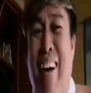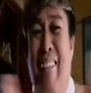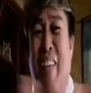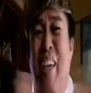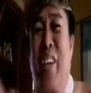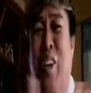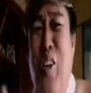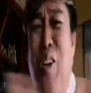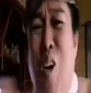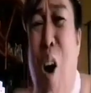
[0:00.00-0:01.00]
God, thank
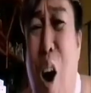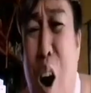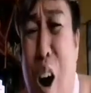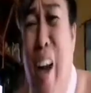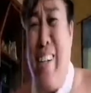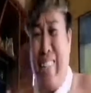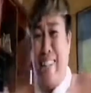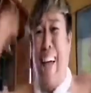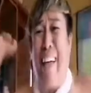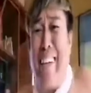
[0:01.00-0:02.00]
you, Lord.
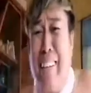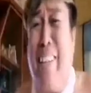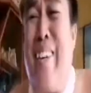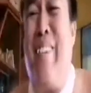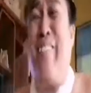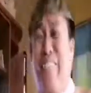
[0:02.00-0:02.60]
Thank you.